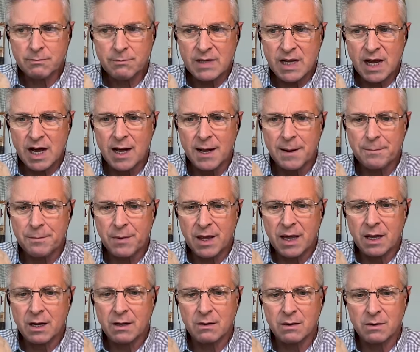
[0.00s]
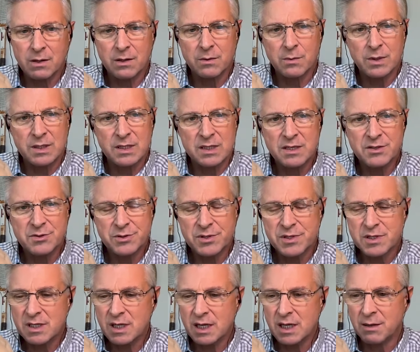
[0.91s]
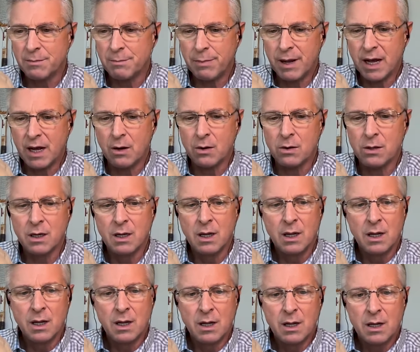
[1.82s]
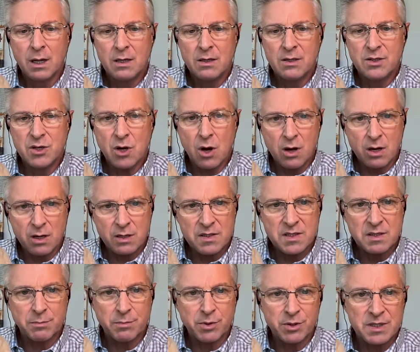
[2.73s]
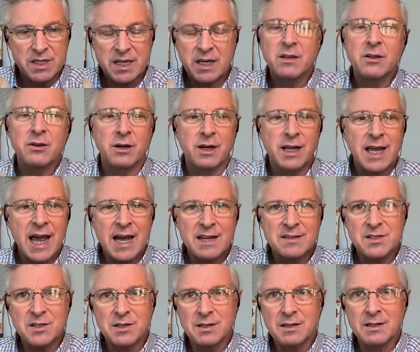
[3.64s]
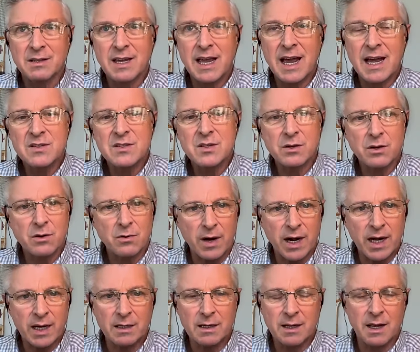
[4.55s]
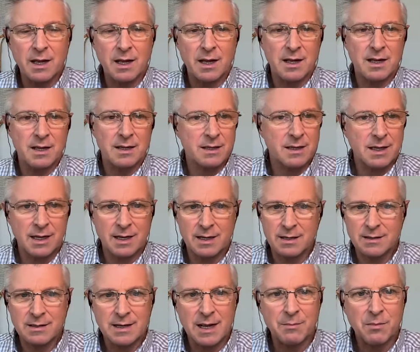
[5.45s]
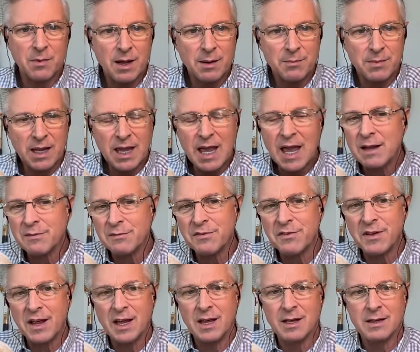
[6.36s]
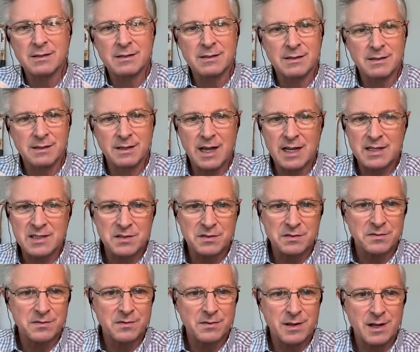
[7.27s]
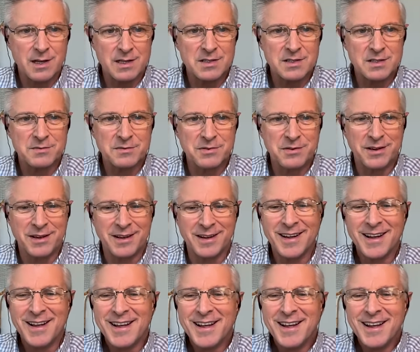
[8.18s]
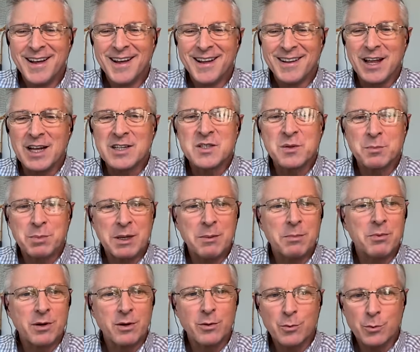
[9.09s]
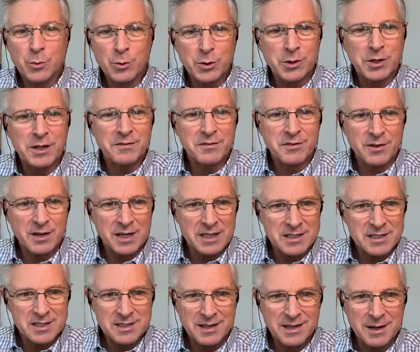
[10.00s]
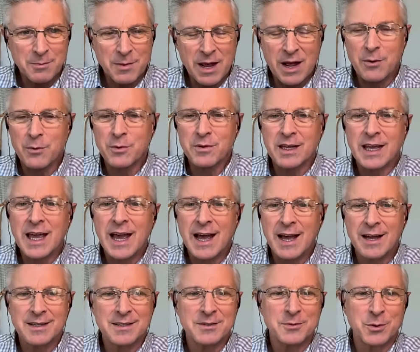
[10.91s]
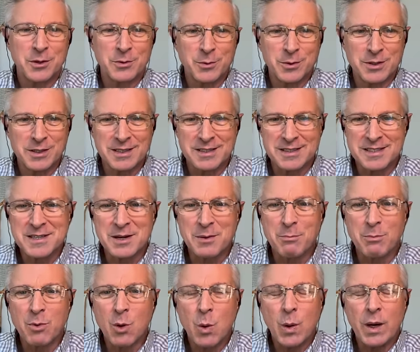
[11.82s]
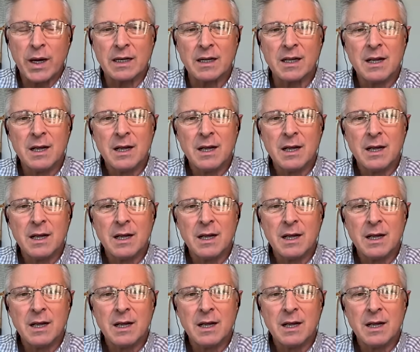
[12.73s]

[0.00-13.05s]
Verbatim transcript: And what's interesting about dogs in particular, cats are great. And I'm a cat fan. Lots of people are rooting for us to come out with a cat, and we will at some point.